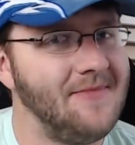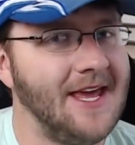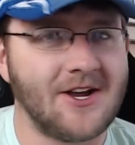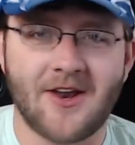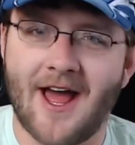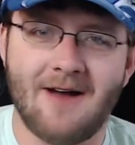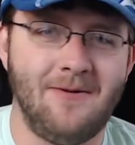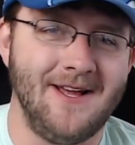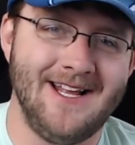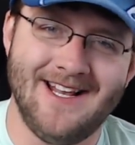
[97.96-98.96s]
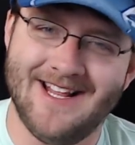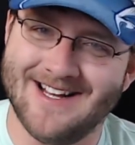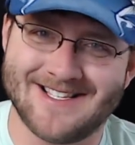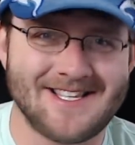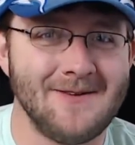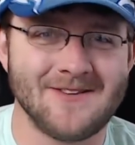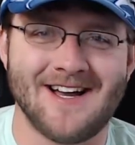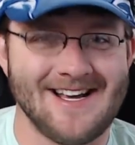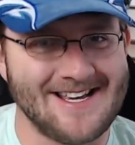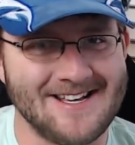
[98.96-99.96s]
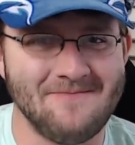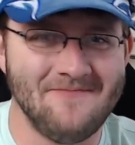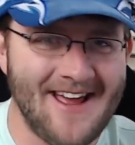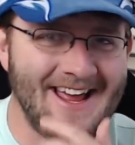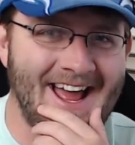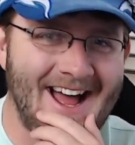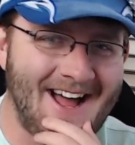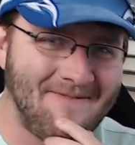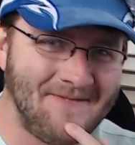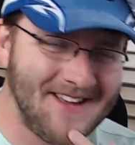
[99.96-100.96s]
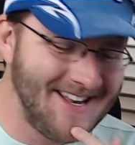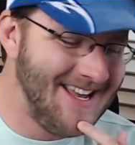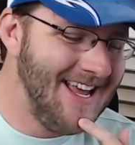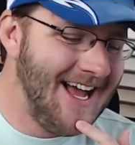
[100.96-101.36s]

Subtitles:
it could happen. It seems like it may happen.